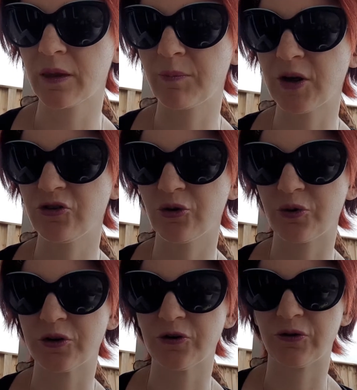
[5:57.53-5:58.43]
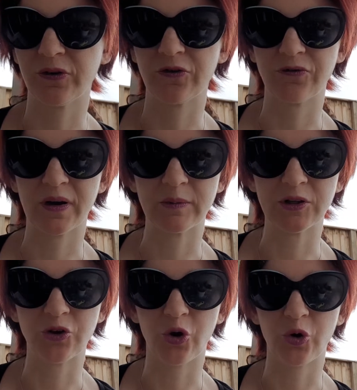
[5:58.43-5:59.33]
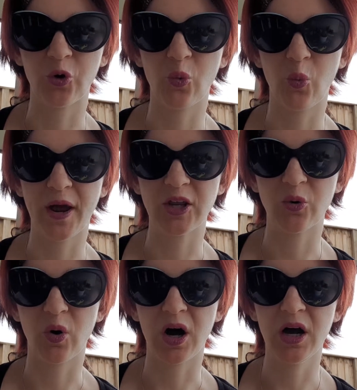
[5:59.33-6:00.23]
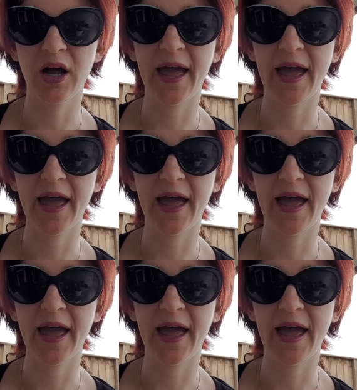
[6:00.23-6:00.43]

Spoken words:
make sure that your friends and family know where you are,